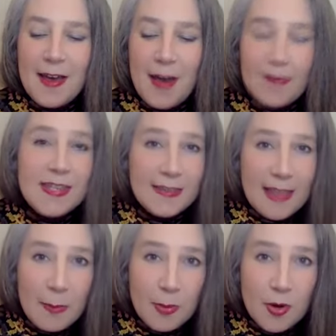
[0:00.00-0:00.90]
I've ticked
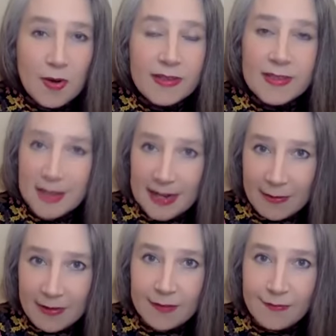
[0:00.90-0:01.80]
that box and
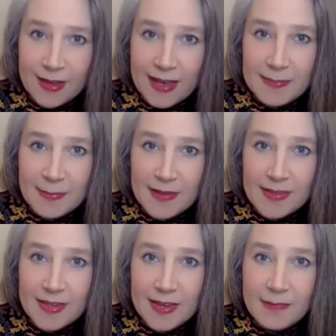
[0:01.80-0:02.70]
now I can forget
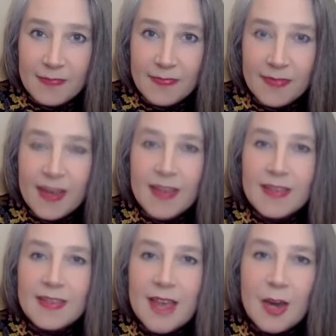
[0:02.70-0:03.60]
about it.
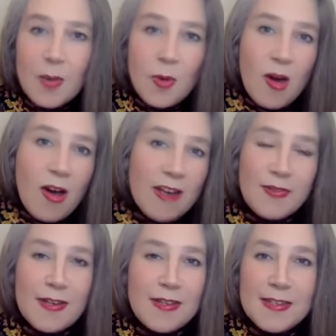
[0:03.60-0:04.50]
So what I
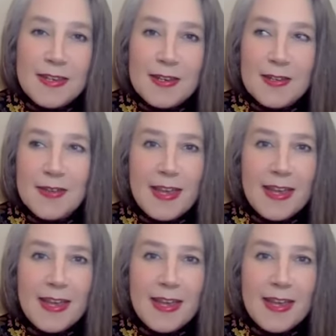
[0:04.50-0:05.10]
try to do